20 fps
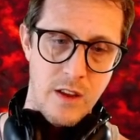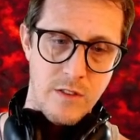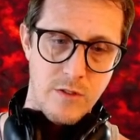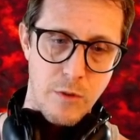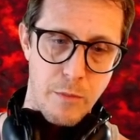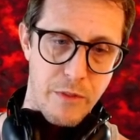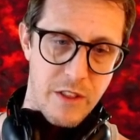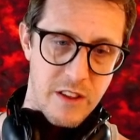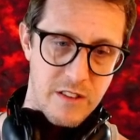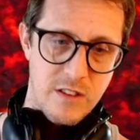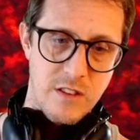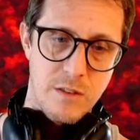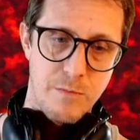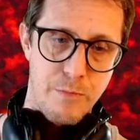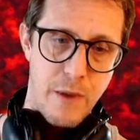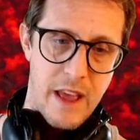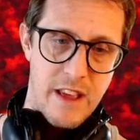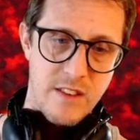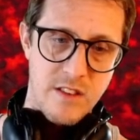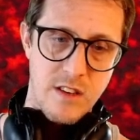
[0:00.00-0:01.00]
So this is
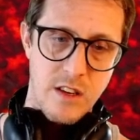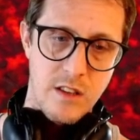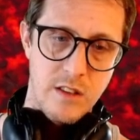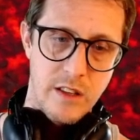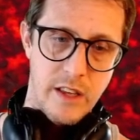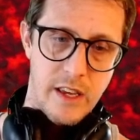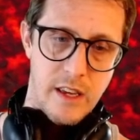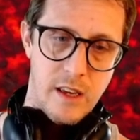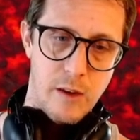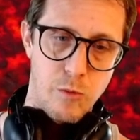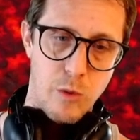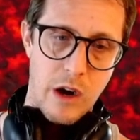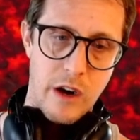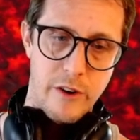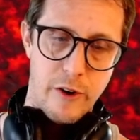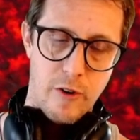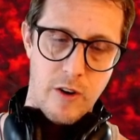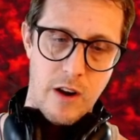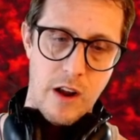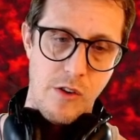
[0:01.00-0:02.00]
basically, while
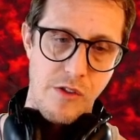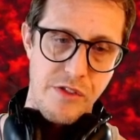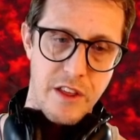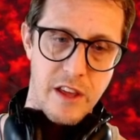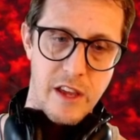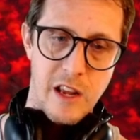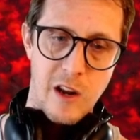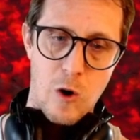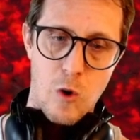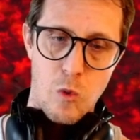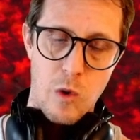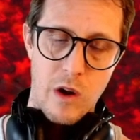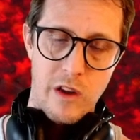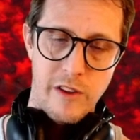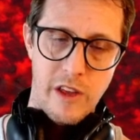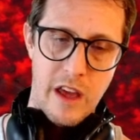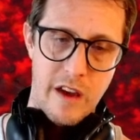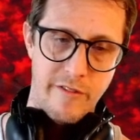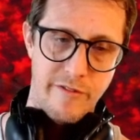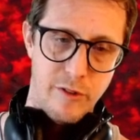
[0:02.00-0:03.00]
you're healthy or while
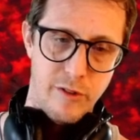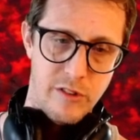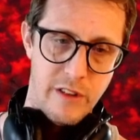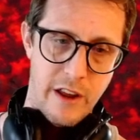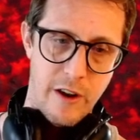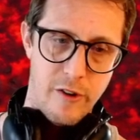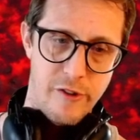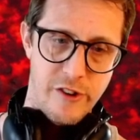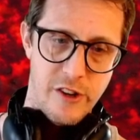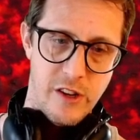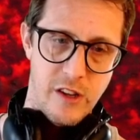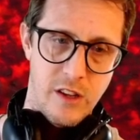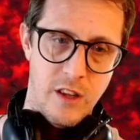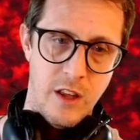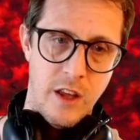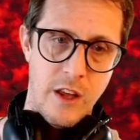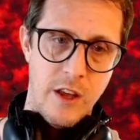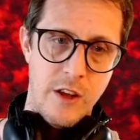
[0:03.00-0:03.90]
you have full energy,